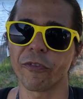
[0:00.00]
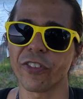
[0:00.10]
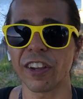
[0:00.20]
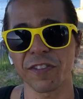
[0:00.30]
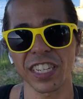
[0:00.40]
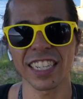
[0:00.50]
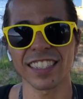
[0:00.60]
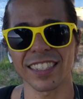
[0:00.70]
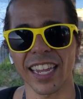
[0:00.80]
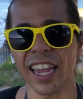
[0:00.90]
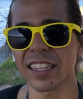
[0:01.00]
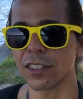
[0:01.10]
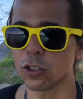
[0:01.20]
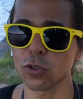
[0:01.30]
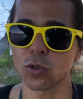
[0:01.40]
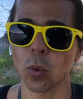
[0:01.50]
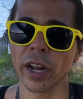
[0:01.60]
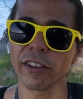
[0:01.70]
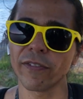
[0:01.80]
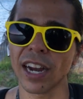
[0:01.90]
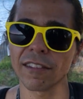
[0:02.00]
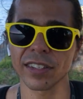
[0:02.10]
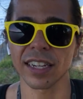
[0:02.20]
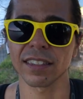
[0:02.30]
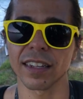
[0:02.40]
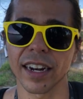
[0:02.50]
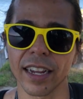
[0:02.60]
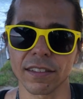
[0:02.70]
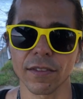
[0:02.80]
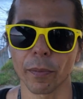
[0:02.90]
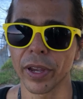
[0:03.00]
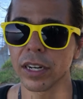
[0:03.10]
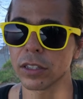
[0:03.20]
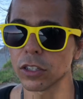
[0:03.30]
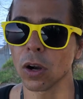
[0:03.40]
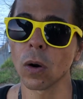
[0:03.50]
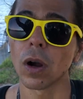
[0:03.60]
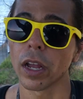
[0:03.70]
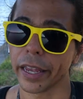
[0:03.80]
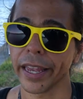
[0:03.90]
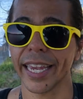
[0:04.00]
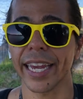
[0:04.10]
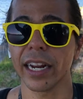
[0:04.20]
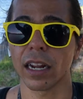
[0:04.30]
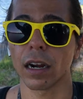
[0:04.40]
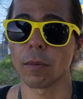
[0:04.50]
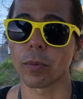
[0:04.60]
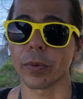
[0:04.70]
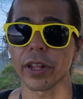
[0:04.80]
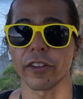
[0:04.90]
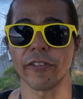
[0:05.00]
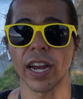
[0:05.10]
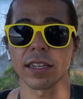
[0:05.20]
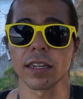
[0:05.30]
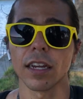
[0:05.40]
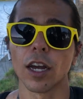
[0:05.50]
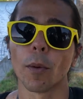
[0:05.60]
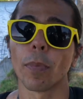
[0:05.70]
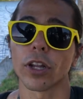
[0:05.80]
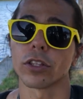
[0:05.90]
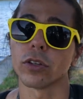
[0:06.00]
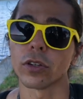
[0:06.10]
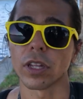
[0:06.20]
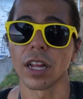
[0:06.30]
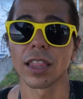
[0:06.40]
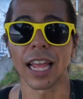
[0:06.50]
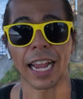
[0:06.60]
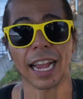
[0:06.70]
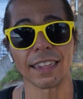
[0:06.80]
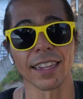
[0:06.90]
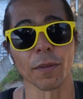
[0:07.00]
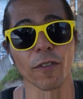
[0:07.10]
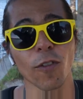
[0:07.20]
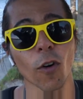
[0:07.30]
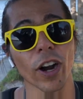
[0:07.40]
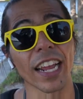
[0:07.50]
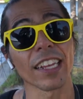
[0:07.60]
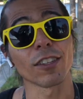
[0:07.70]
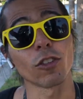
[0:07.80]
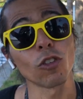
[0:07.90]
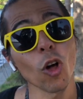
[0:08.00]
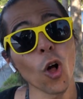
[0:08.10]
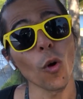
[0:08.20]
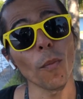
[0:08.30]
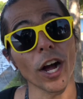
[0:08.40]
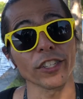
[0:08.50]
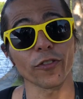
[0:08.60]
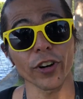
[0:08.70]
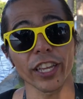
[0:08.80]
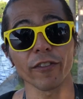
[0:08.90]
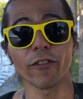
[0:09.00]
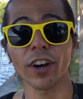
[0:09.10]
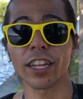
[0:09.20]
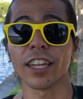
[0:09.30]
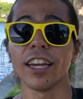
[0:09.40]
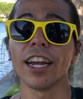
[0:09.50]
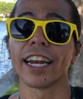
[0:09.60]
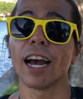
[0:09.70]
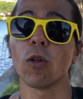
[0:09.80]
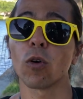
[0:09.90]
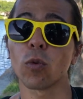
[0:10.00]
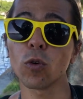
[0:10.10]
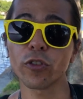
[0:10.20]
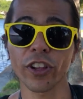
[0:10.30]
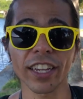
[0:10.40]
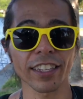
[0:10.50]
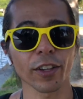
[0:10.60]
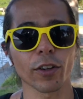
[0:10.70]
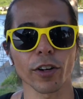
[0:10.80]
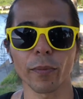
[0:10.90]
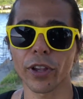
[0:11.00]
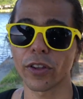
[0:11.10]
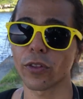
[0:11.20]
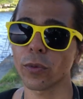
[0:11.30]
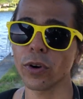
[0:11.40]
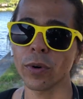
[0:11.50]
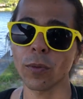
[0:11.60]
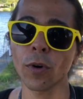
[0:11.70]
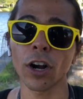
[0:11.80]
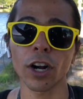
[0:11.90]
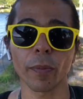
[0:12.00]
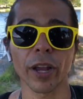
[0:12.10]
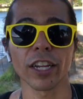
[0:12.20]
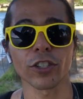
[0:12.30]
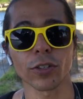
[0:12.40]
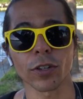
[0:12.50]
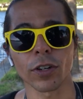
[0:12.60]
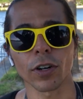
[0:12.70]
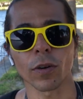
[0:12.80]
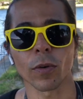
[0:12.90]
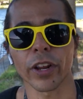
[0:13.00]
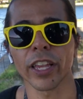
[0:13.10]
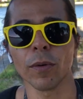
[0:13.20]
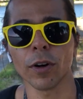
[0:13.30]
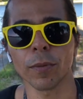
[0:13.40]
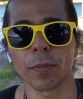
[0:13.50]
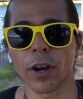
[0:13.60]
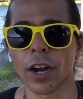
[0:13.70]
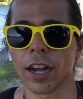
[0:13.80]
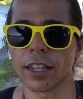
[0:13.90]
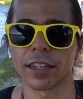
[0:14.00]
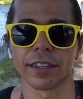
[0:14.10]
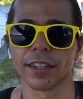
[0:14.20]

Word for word: 15 cents to 25 cents the next of the minute. So it can add up really fast. But dude, like I said before, it's so much freaking fun. Now the rule says that you couldn't be on the Riverwalk, Bayshore, or Ybor, but